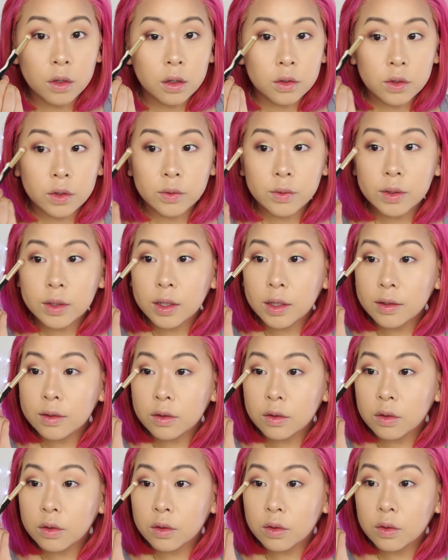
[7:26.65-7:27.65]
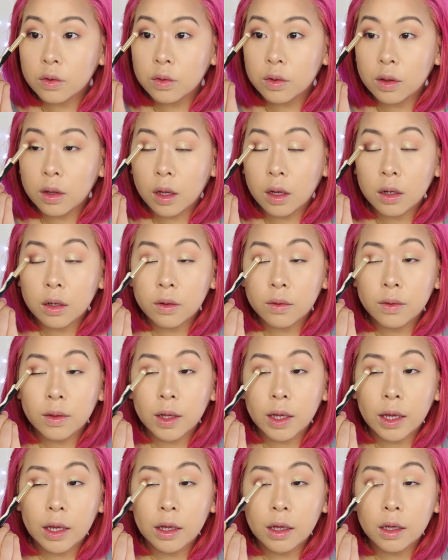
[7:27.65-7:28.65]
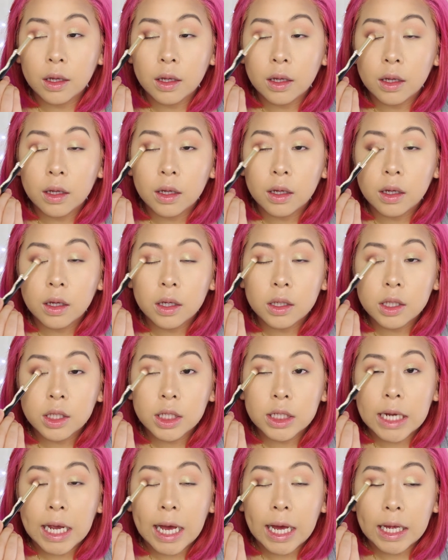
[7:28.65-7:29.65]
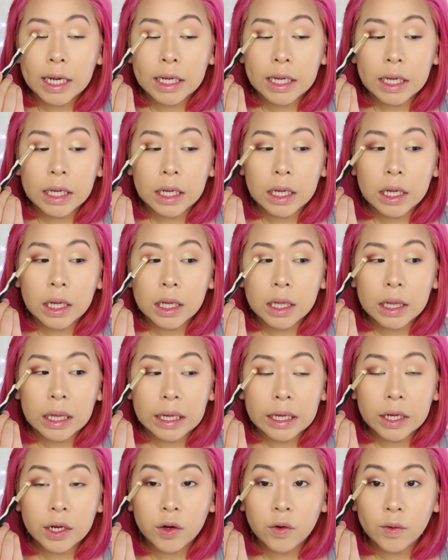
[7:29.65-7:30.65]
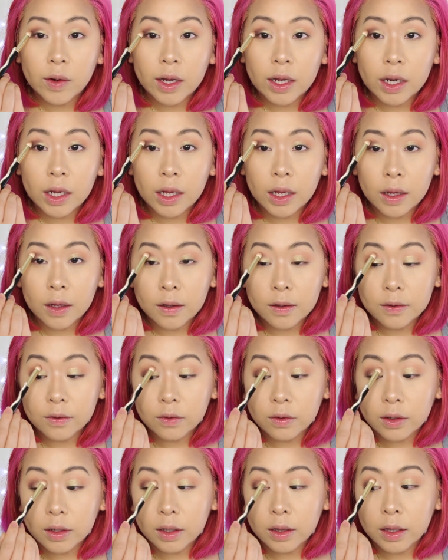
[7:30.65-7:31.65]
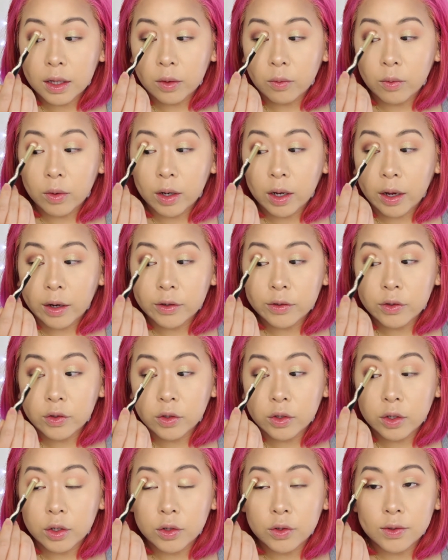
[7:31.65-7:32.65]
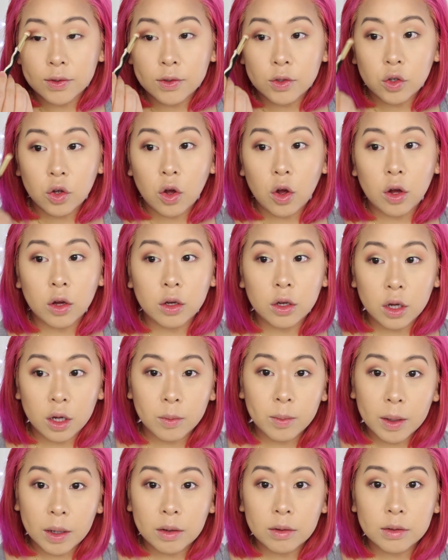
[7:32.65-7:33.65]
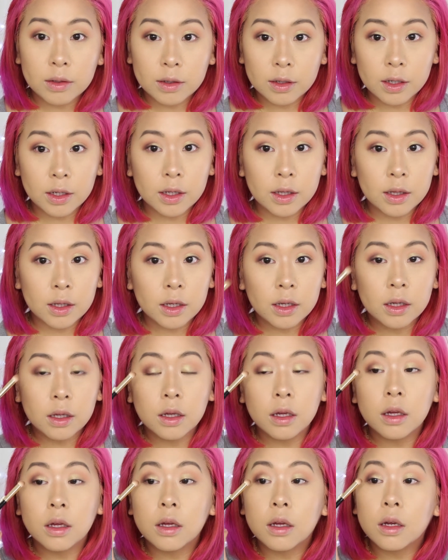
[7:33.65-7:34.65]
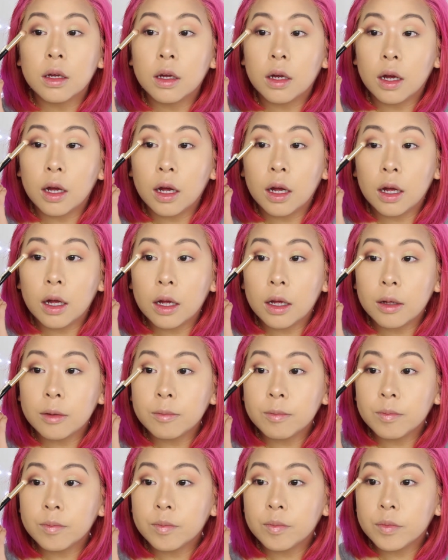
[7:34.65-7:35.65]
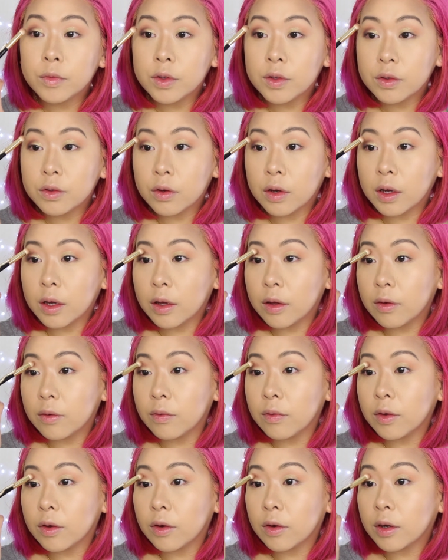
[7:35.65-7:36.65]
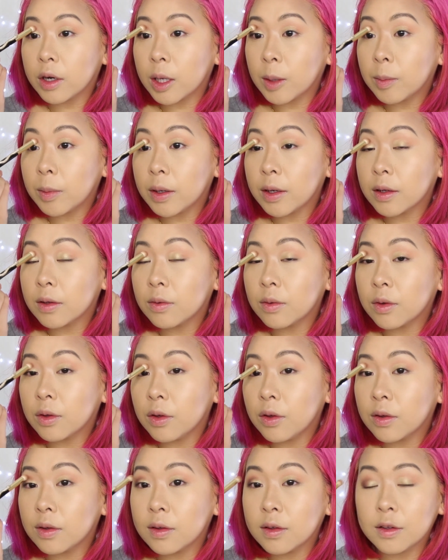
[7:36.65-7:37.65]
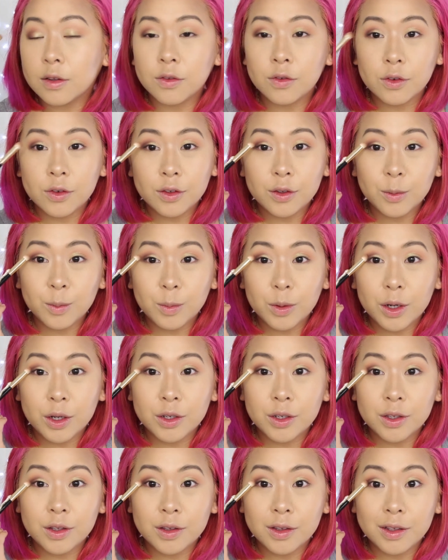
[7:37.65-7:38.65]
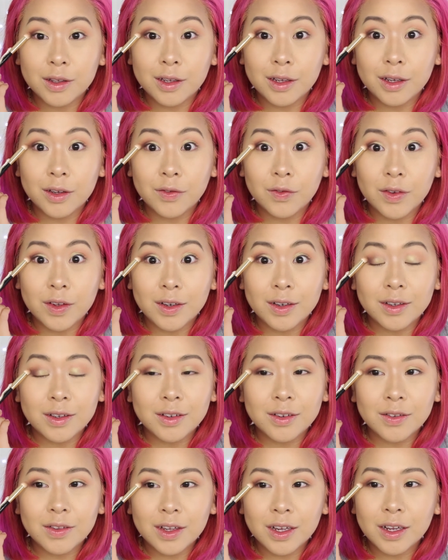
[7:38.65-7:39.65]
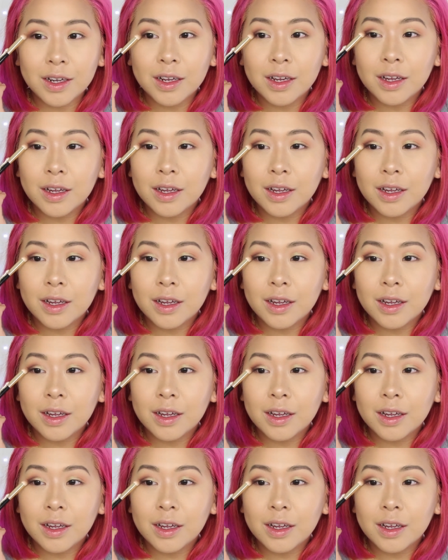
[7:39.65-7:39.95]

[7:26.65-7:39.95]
So I realize I don't do a lot of like chatty, like get readies or anything where I actually get to talk about anything. So I figured I might as well use this first impression to take advantage of that.